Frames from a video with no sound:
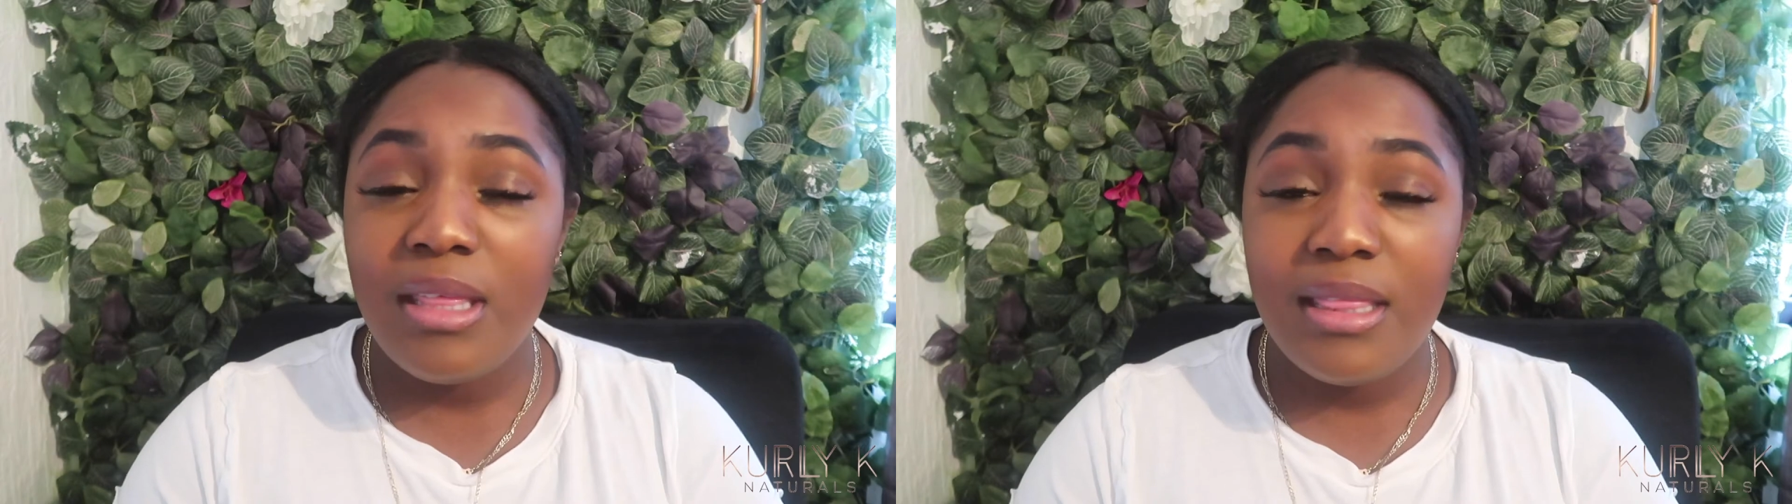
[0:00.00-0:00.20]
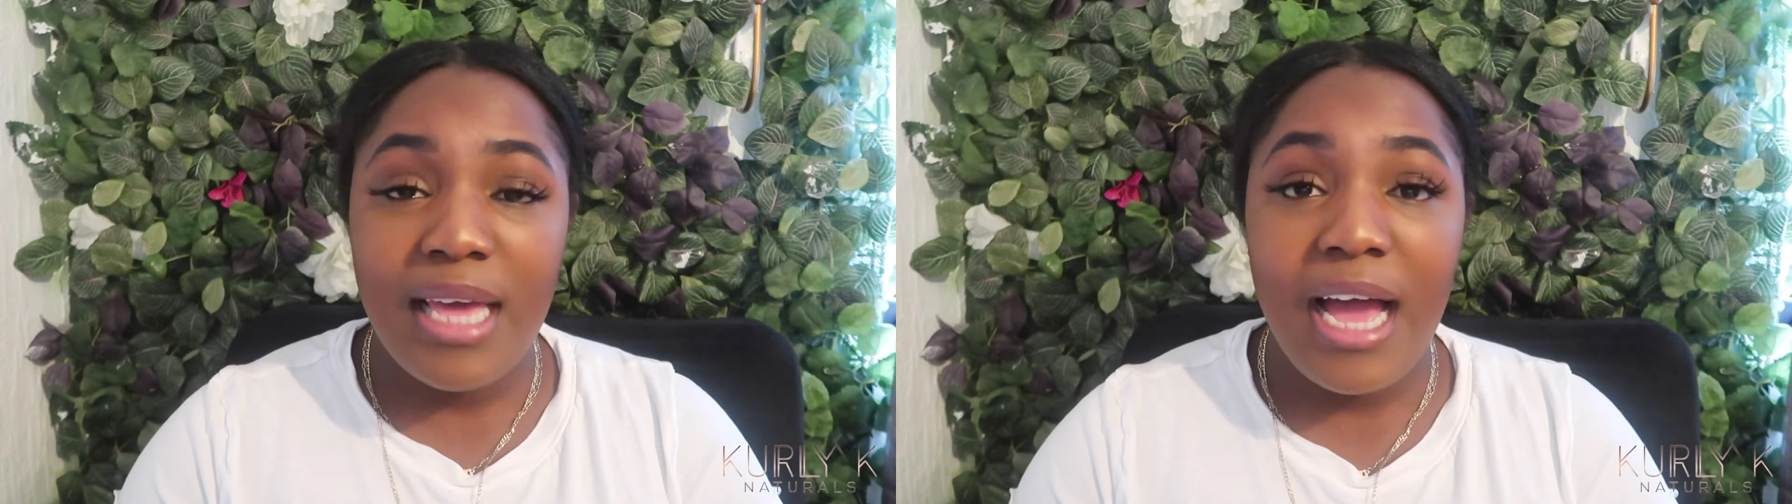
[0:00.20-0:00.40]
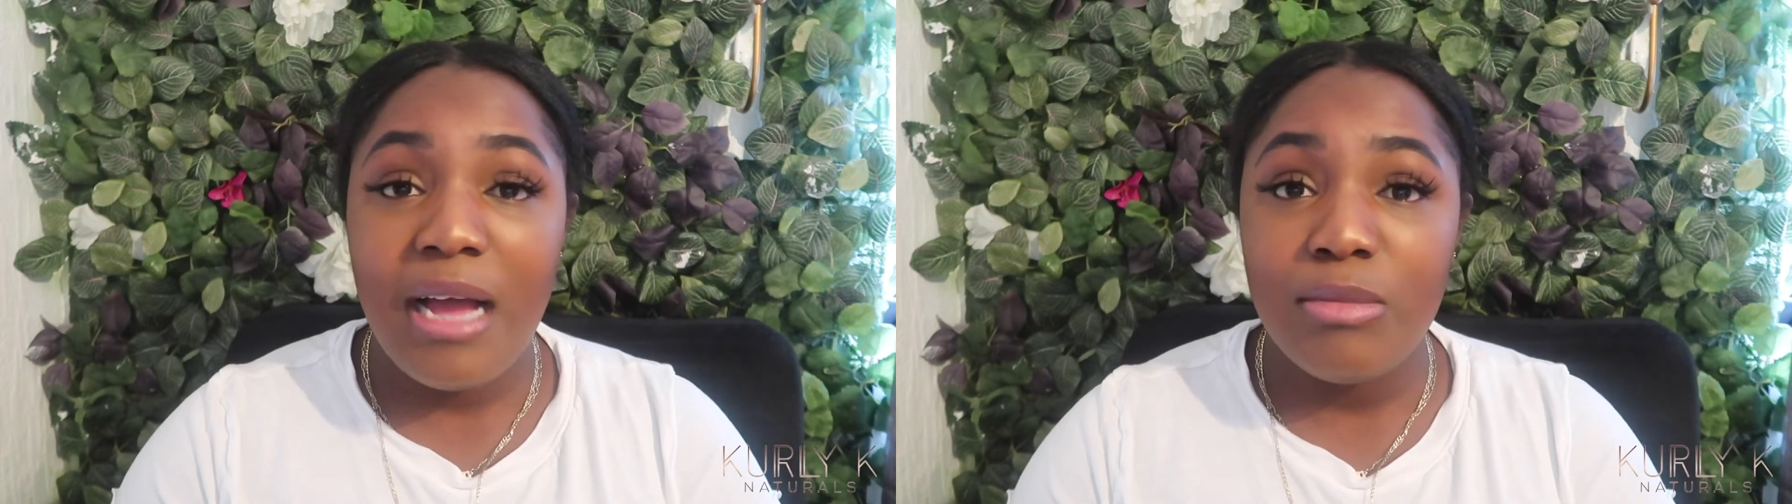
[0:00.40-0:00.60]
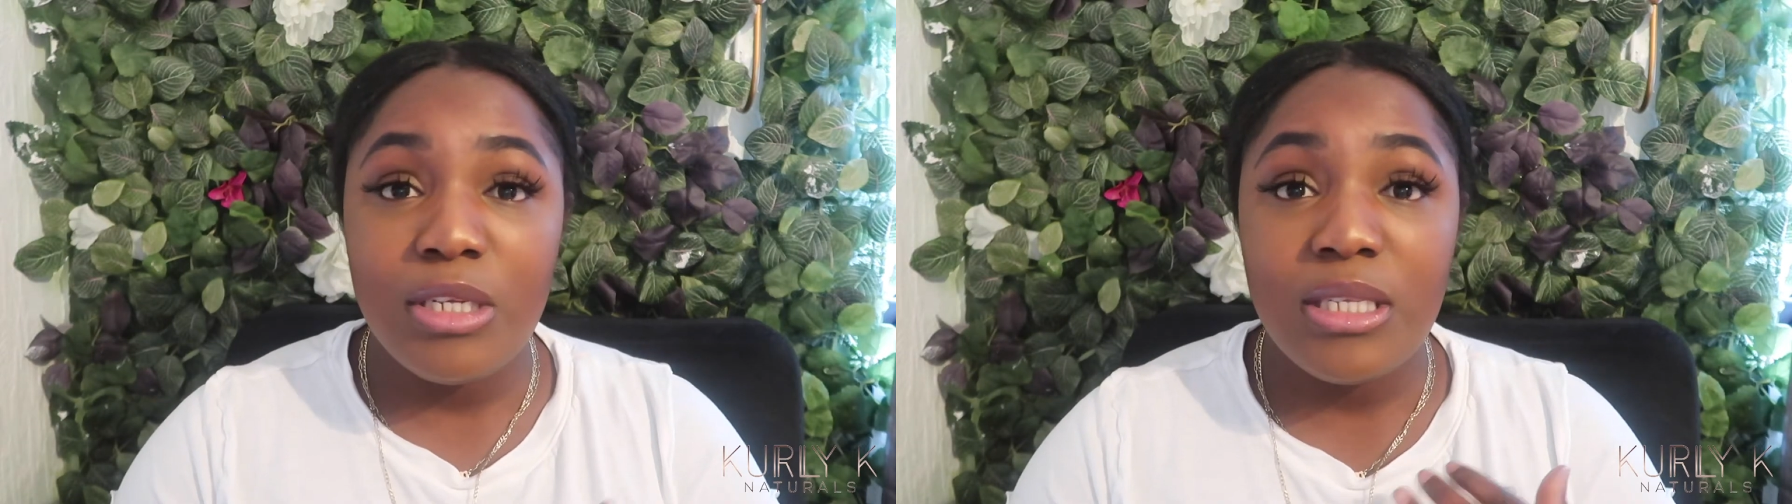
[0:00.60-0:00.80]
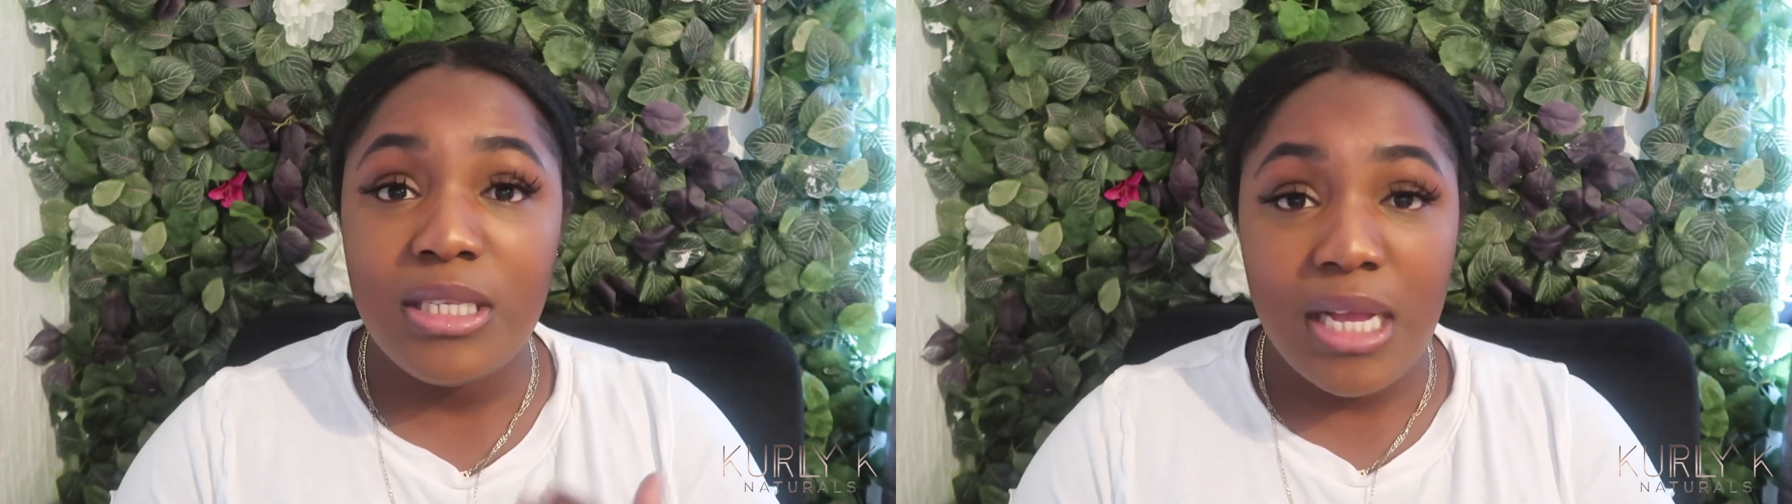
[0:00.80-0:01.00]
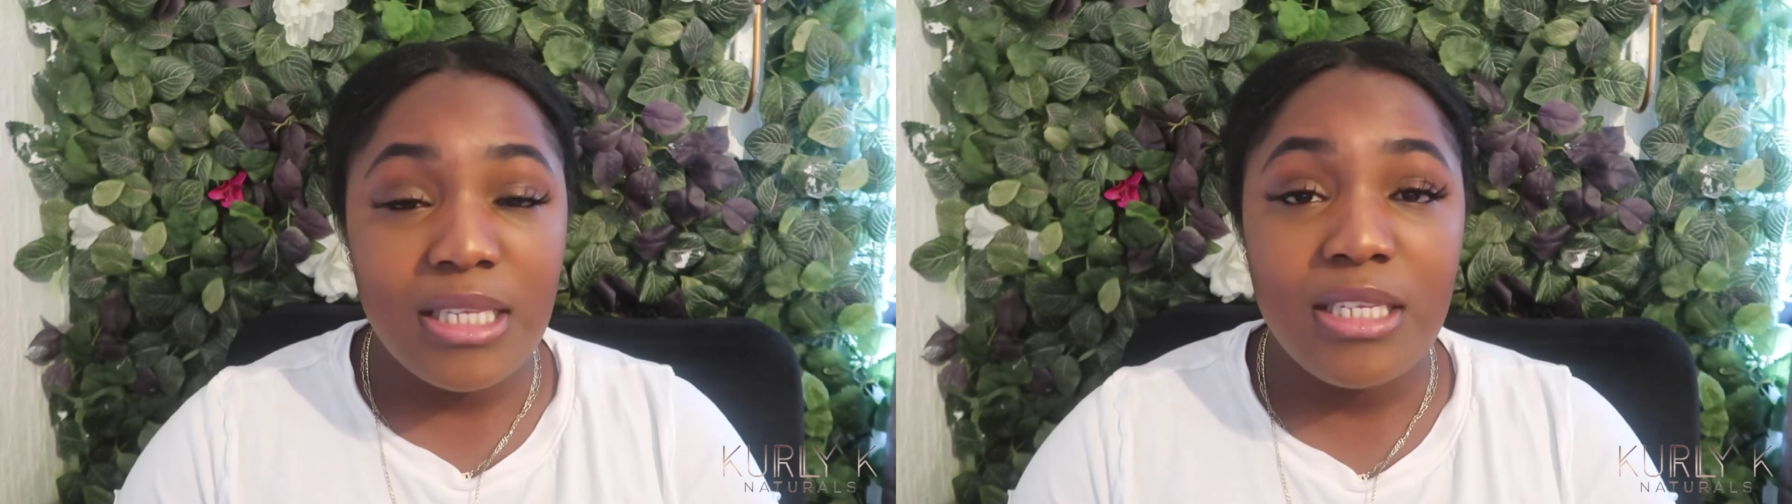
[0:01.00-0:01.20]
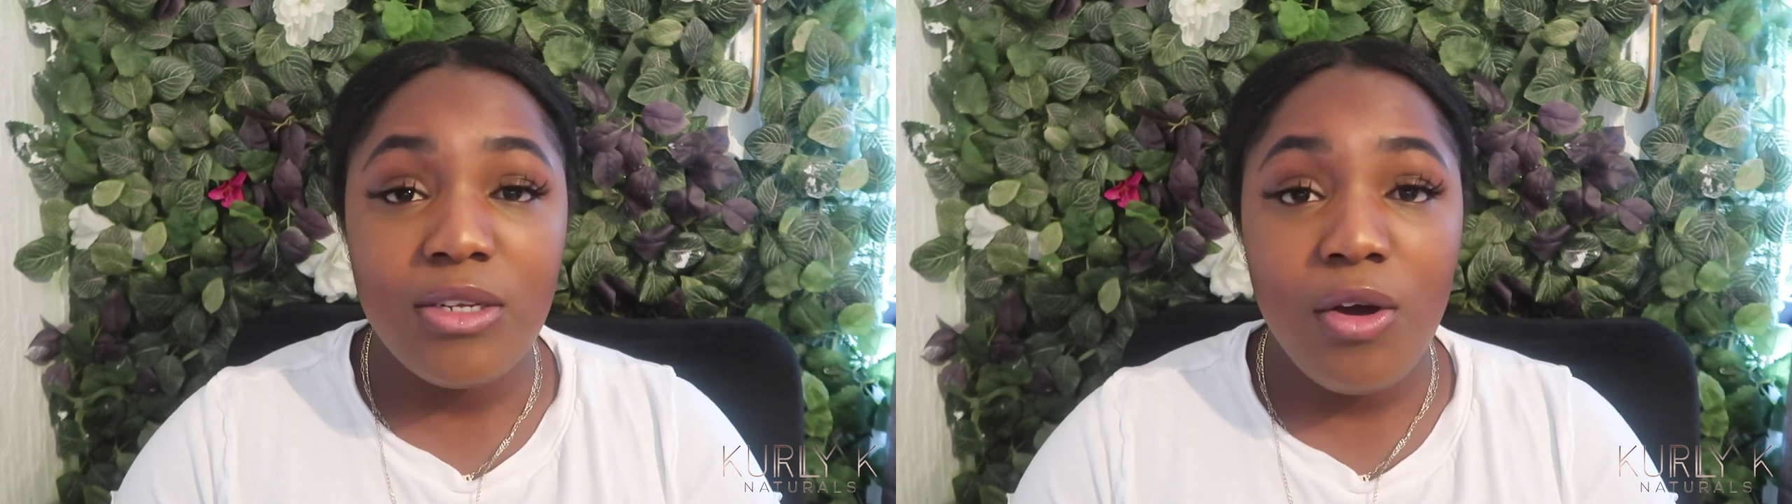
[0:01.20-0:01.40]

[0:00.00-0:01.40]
than that, I'm just dusting